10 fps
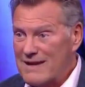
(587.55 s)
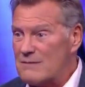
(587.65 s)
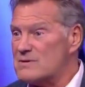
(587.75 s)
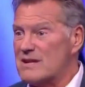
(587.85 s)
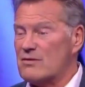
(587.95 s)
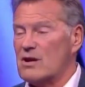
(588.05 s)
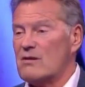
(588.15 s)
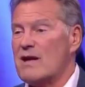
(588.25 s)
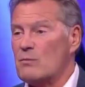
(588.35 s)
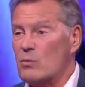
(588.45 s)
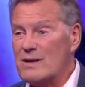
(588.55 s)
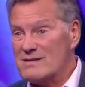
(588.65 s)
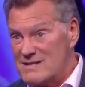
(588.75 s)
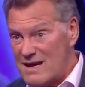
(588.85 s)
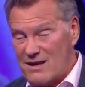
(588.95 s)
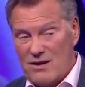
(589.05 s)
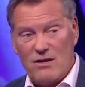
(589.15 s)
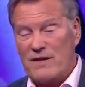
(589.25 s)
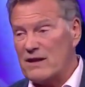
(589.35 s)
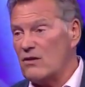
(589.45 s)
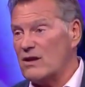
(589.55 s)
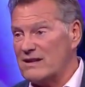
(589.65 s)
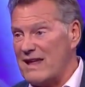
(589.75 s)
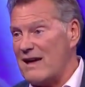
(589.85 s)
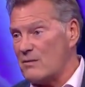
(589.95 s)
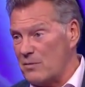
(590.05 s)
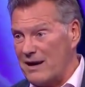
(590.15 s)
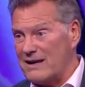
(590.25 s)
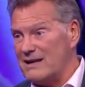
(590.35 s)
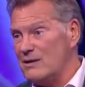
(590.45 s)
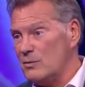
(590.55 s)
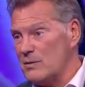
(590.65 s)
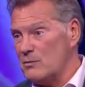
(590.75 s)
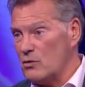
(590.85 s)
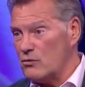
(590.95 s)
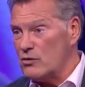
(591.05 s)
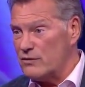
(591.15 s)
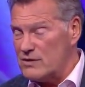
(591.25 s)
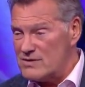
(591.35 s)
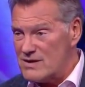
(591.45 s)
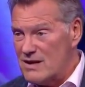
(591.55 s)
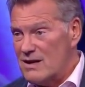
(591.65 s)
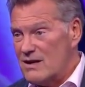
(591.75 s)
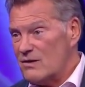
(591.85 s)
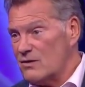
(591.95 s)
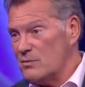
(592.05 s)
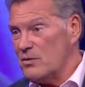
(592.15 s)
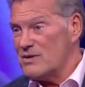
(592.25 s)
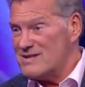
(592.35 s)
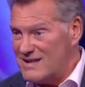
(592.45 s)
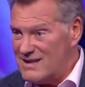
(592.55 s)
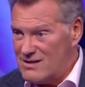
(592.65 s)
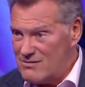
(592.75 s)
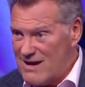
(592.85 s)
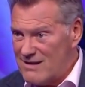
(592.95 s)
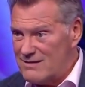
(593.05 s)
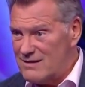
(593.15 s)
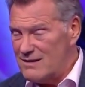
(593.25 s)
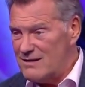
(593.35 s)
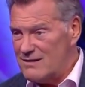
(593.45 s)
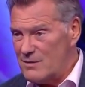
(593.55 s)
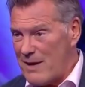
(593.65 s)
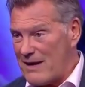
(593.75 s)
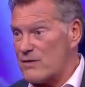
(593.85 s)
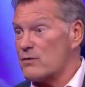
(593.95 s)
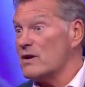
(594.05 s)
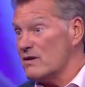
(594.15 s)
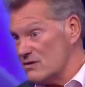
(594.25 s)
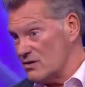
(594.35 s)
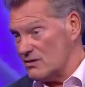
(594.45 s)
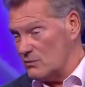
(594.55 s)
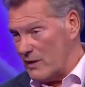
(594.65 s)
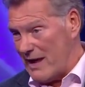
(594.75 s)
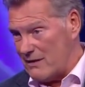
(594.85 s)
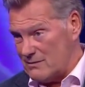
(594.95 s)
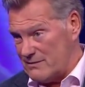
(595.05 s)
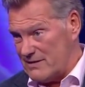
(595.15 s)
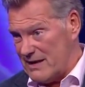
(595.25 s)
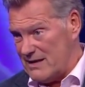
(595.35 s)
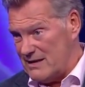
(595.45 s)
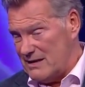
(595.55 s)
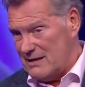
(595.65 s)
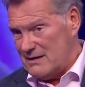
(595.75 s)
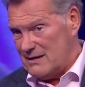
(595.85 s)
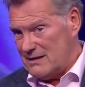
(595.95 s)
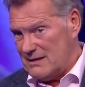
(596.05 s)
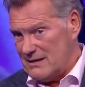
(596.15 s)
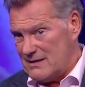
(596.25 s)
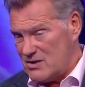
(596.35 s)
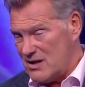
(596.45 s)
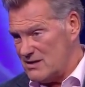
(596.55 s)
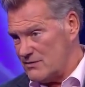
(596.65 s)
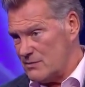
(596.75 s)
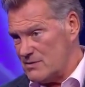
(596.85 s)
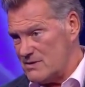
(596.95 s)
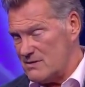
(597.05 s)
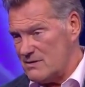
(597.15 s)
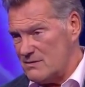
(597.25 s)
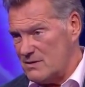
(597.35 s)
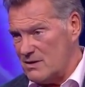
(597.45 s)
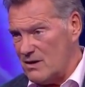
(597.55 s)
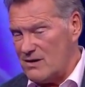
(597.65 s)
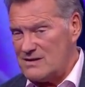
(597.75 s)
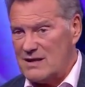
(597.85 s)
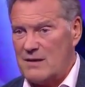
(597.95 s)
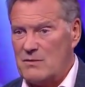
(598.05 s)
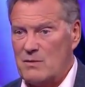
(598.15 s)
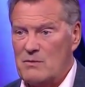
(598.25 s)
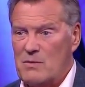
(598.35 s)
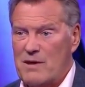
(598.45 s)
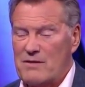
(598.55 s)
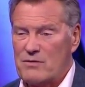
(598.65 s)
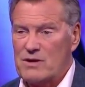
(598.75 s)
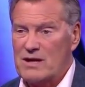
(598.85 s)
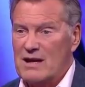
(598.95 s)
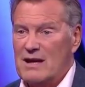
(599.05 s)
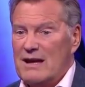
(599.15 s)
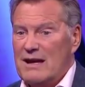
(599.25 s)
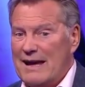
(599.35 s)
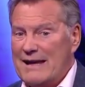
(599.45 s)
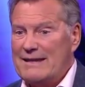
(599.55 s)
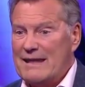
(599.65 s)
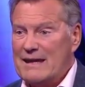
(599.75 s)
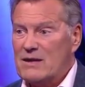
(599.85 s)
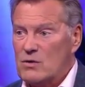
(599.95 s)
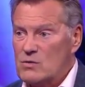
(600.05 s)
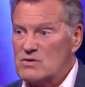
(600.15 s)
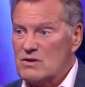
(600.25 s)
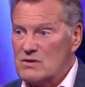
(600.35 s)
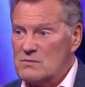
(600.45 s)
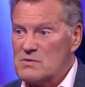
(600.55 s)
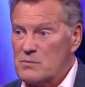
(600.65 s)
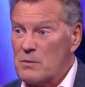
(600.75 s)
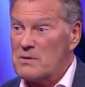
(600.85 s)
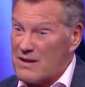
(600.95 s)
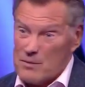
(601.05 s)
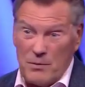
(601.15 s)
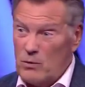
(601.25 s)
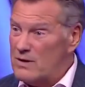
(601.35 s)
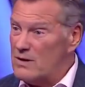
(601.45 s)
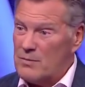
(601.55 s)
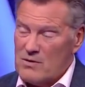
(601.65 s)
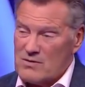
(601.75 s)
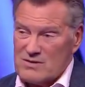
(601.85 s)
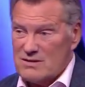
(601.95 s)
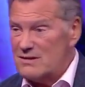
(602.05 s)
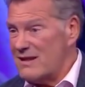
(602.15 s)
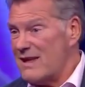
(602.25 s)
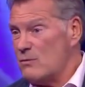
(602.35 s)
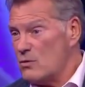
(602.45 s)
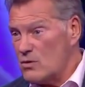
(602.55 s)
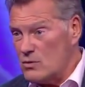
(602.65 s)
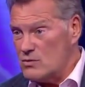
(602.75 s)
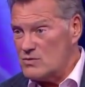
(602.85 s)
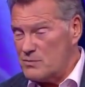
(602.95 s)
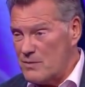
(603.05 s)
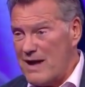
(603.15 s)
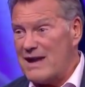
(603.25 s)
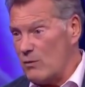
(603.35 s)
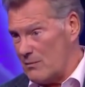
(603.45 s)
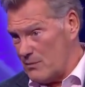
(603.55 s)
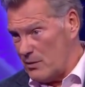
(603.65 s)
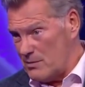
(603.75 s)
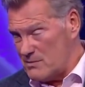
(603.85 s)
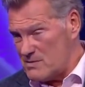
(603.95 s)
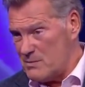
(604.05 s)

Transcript: That was never going to happen. When second half they got it down and played a little bit more ruthless, got the bodies in and around the back three that Tottenham went out with today. Yep. They changed from the United game. They went with the back three. And they caused Tottenham some problems. Get the ball in the box, they will cause anyone problems.